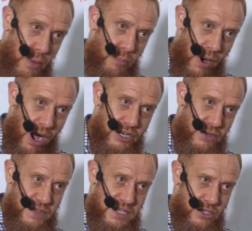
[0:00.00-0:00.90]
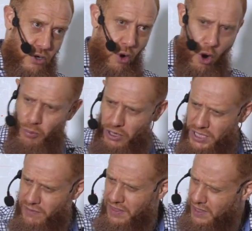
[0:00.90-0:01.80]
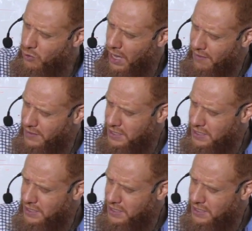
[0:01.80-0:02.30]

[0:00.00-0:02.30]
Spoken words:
a part of this cooperative, I think you have